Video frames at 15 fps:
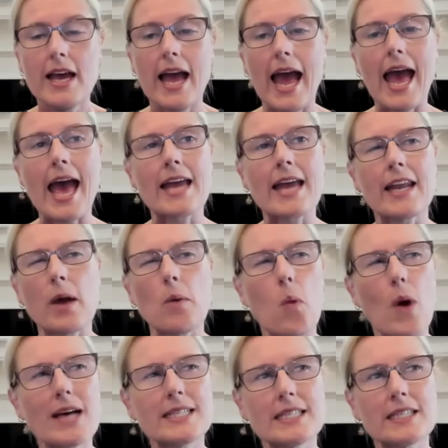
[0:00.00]
and it
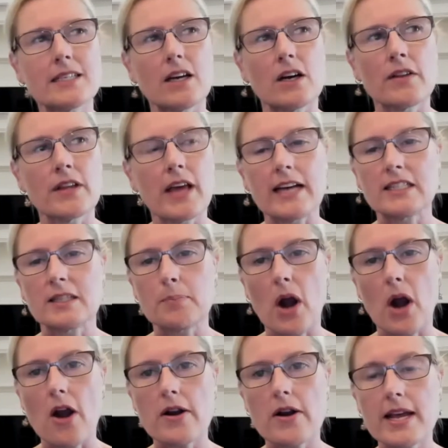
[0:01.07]
wasn't as a priority.